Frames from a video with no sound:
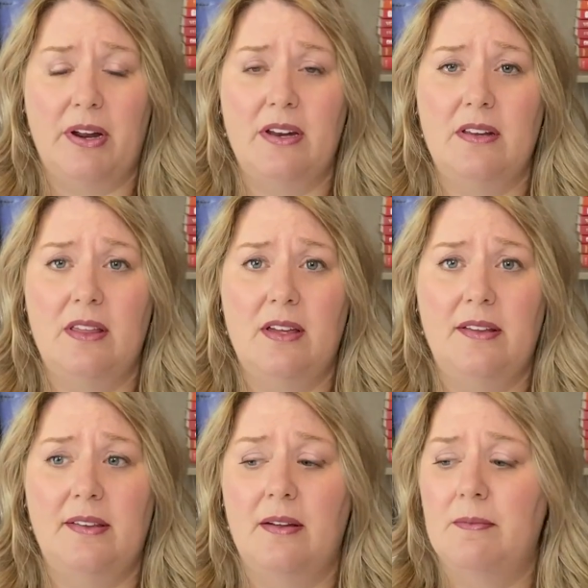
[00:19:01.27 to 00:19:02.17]
brought into
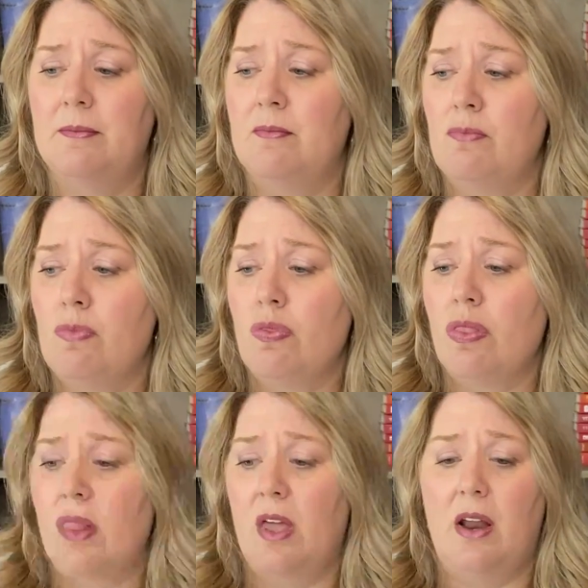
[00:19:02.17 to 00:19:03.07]
this,
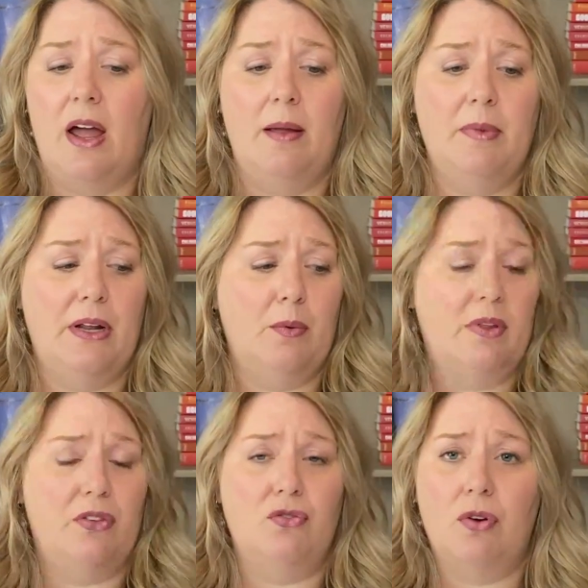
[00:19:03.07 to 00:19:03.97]
and I'm going to
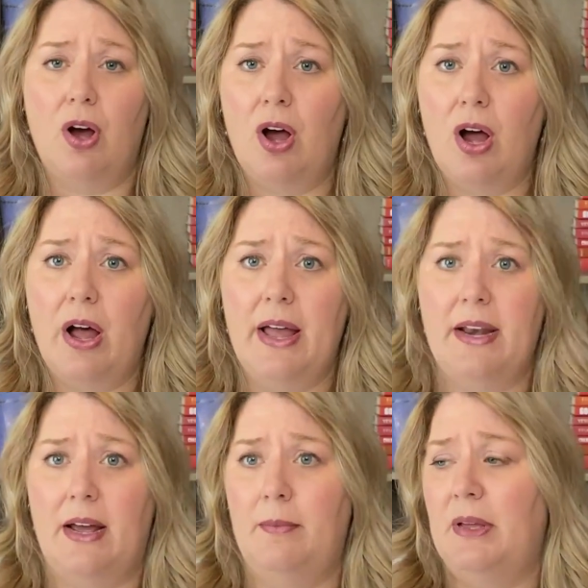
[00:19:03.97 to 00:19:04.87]
withdraw,
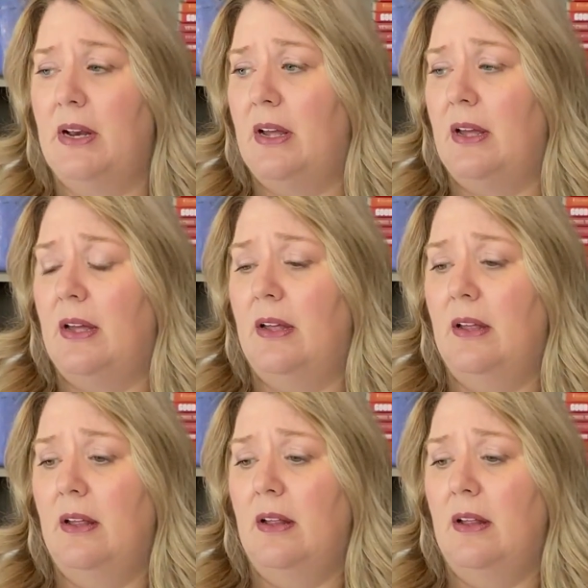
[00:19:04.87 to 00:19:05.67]
and I'm going to